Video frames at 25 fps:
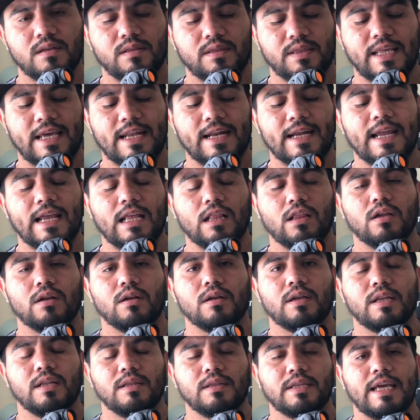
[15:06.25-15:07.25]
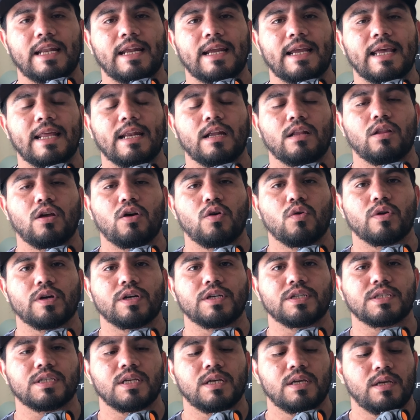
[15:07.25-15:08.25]
dedicated
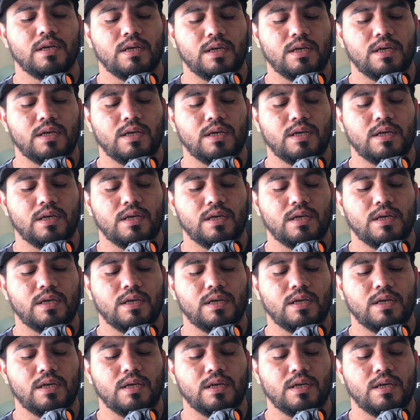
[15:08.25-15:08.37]
lowers,